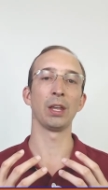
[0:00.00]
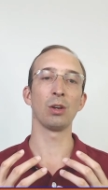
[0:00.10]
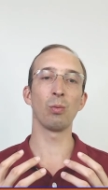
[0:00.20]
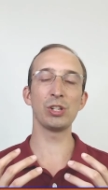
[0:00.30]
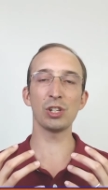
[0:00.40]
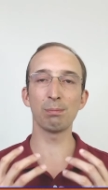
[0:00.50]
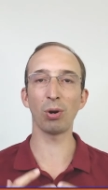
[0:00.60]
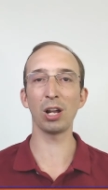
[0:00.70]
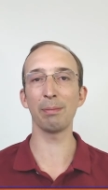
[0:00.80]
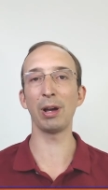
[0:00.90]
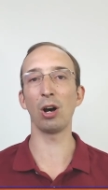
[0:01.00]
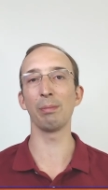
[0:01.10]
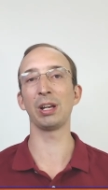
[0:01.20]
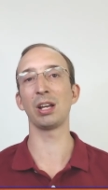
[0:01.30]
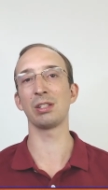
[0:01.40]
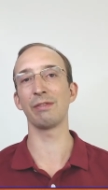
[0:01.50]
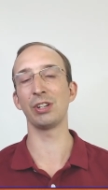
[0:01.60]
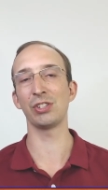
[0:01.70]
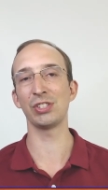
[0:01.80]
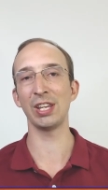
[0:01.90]
which is brought about because of
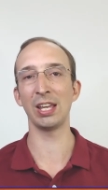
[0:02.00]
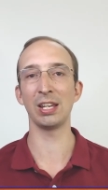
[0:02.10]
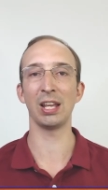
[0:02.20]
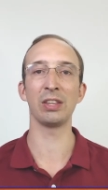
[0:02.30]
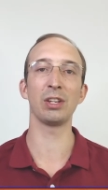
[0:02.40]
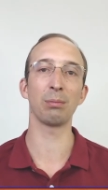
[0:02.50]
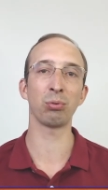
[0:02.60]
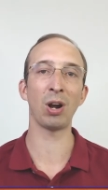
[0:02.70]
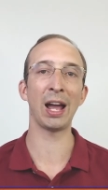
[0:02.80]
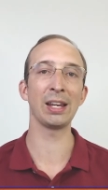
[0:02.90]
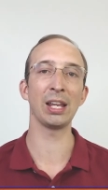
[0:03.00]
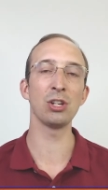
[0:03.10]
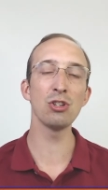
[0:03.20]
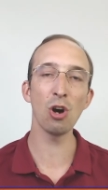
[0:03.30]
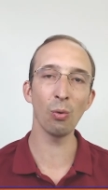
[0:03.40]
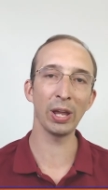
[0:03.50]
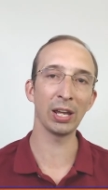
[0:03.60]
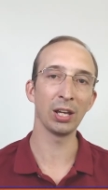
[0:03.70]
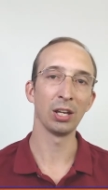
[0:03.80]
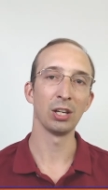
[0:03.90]
their sin and their pride in
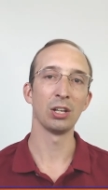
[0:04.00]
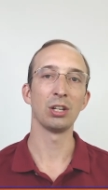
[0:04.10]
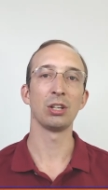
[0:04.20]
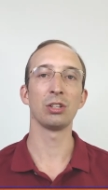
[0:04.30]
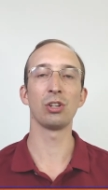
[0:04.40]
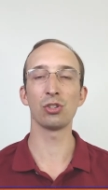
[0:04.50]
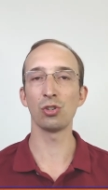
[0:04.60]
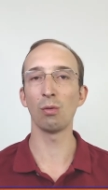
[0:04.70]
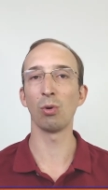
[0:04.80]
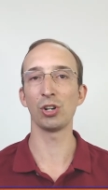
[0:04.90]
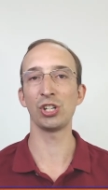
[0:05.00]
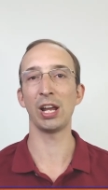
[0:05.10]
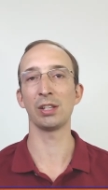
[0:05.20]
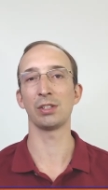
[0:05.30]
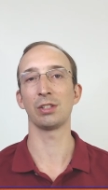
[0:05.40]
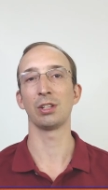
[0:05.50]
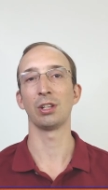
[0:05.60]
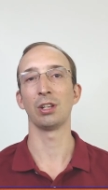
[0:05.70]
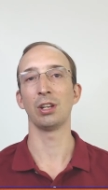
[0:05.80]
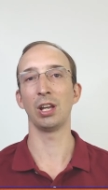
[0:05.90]
knowing there's no more chance
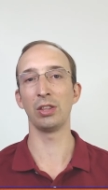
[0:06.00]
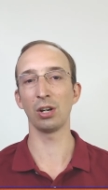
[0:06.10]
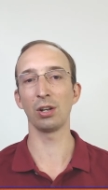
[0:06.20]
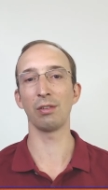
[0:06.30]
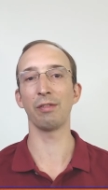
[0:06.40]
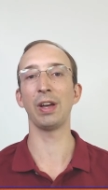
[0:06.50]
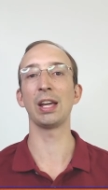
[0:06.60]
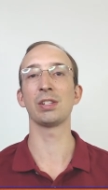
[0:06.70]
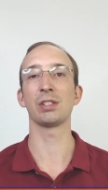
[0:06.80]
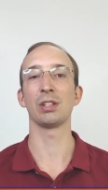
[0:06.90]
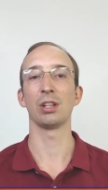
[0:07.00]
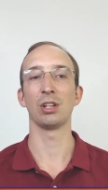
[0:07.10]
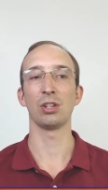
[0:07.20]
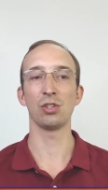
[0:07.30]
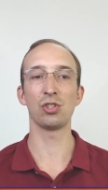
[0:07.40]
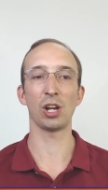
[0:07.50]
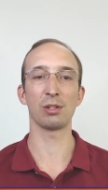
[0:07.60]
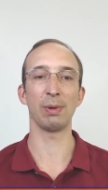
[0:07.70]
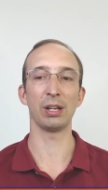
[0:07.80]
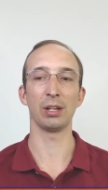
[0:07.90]
and they're going to face
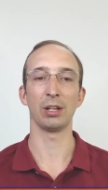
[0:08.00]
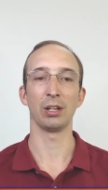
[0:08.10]
judgment.